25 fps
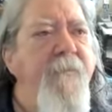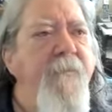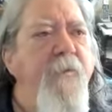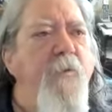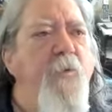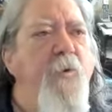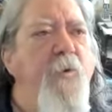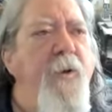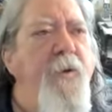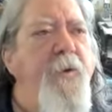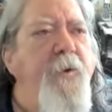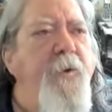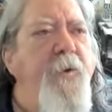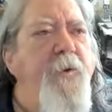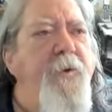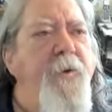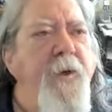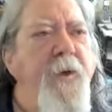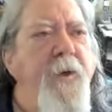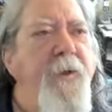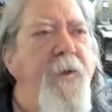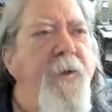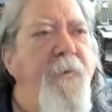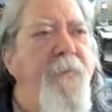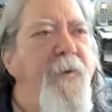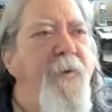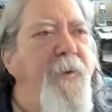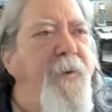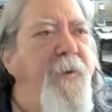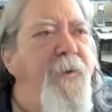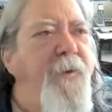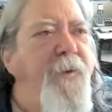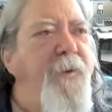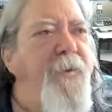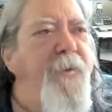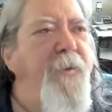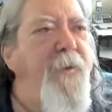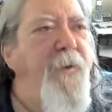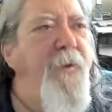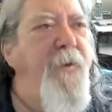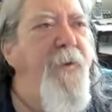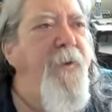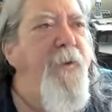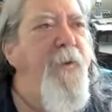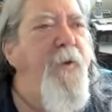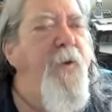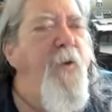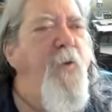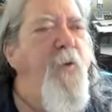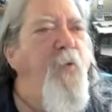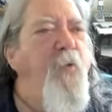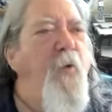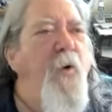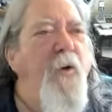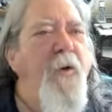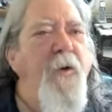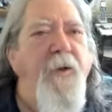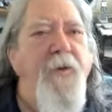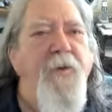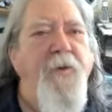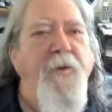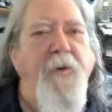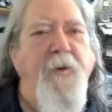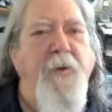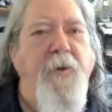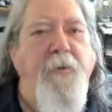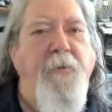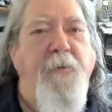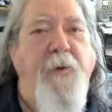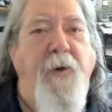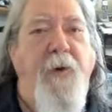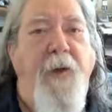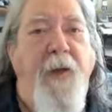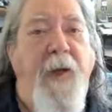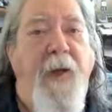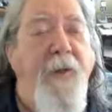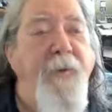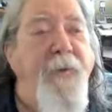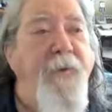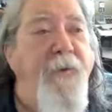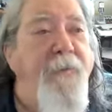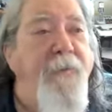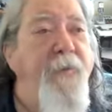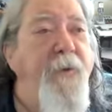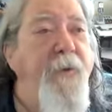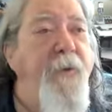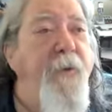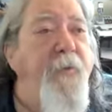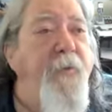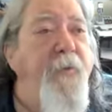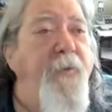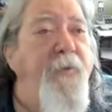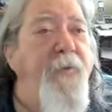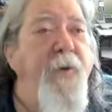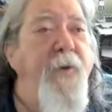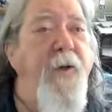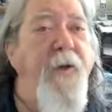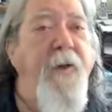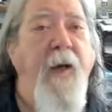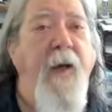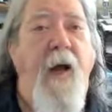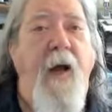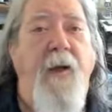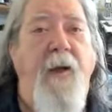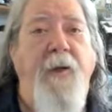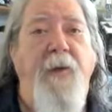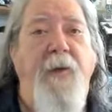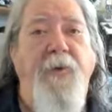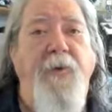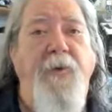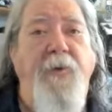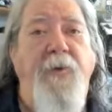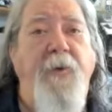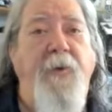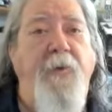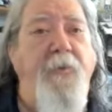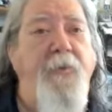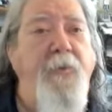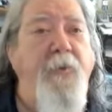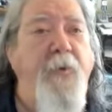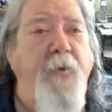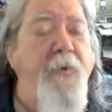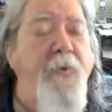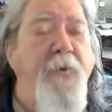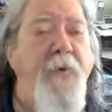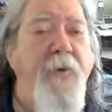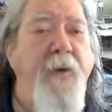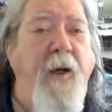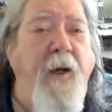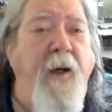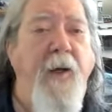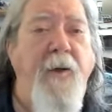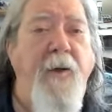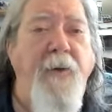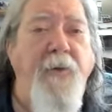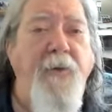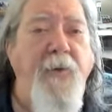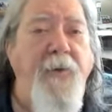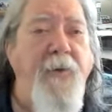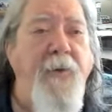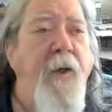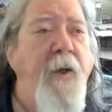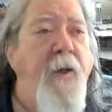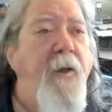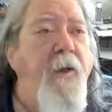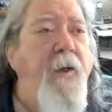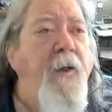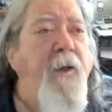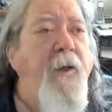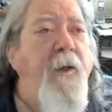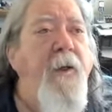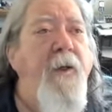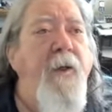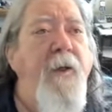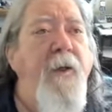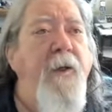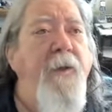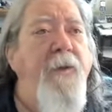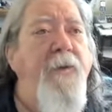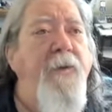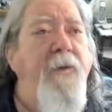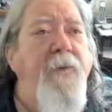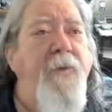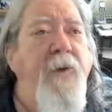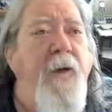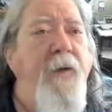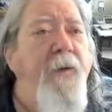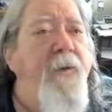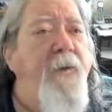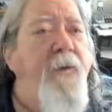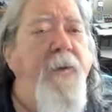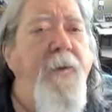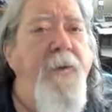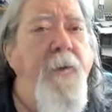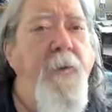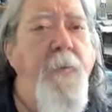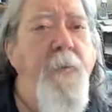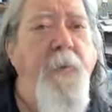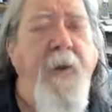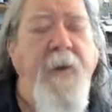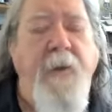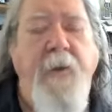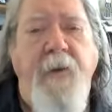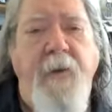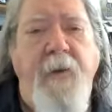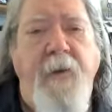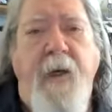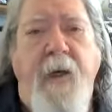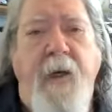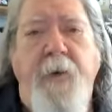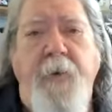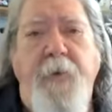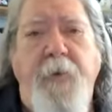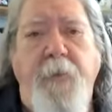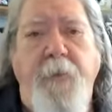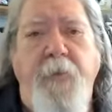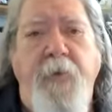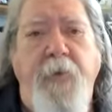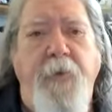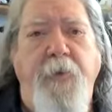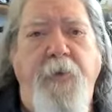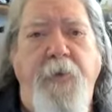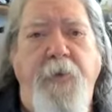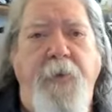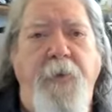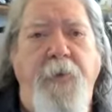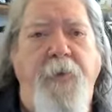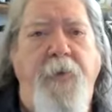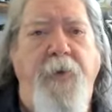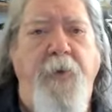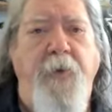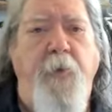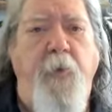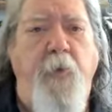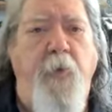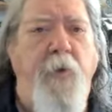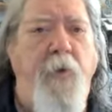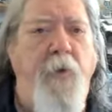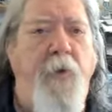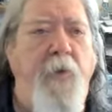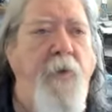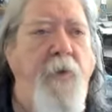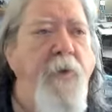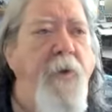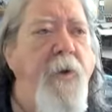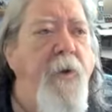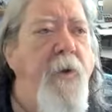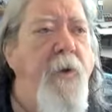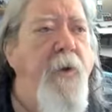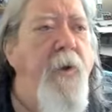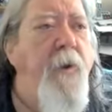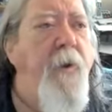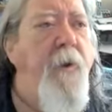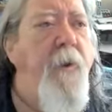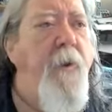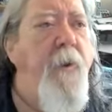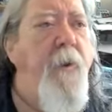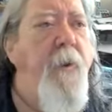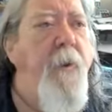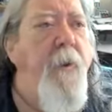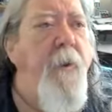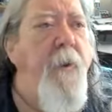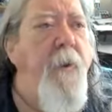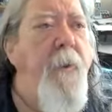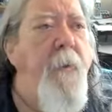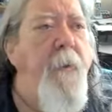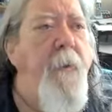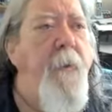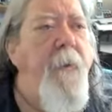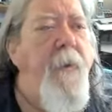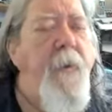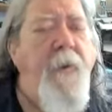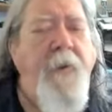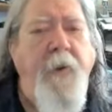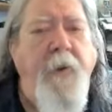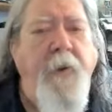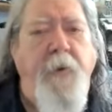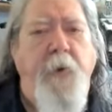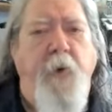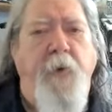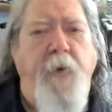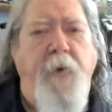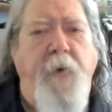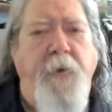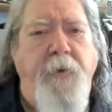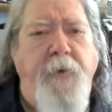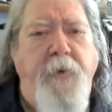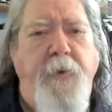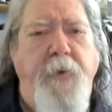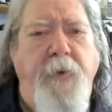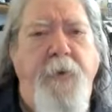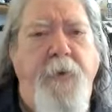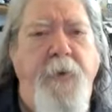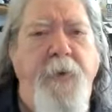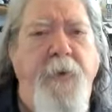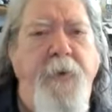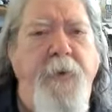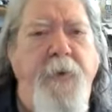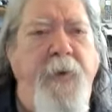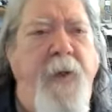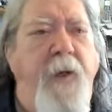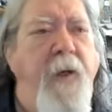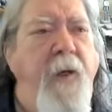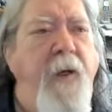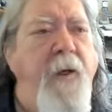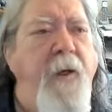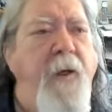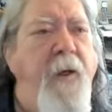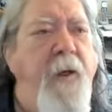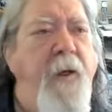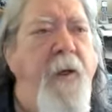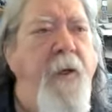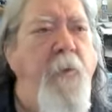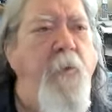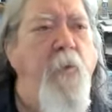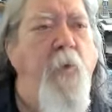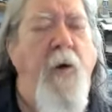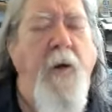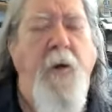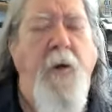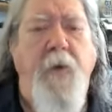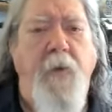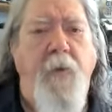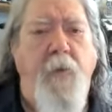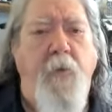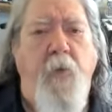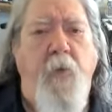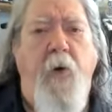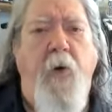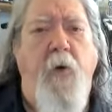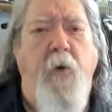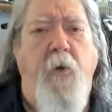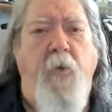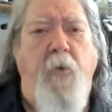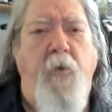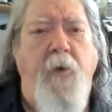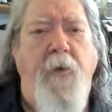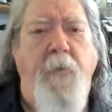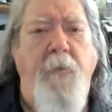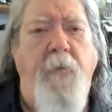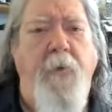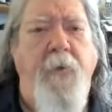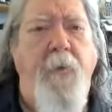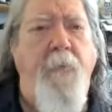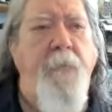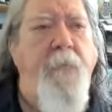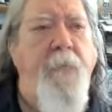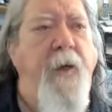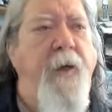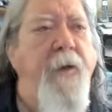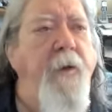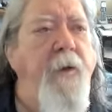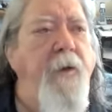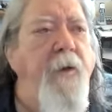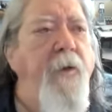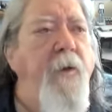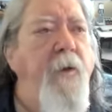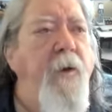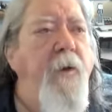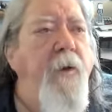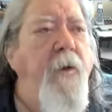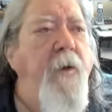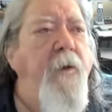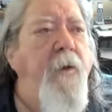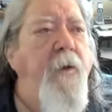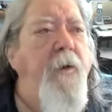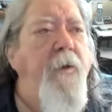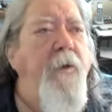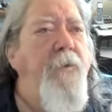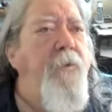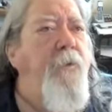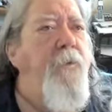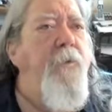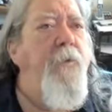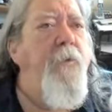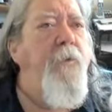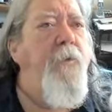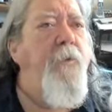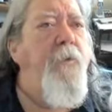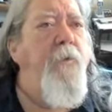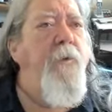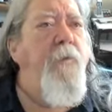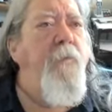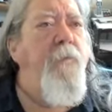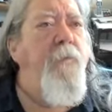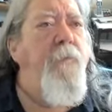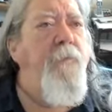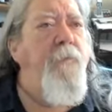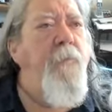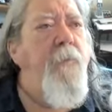whether you think of it as religion or philosophy or psychology or sociology, is I need to make a contribution to the world. Uh, and in order to do that, I want to grow and be better, to